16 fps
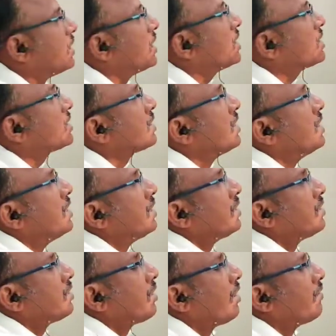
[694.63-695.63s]
this
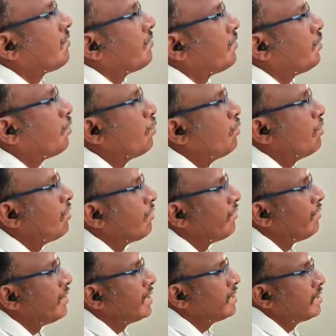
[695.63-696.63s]
top view
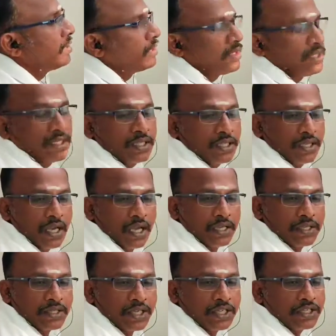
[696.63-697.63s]
with this
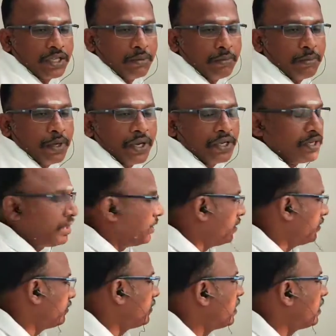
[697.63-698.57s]
station point E.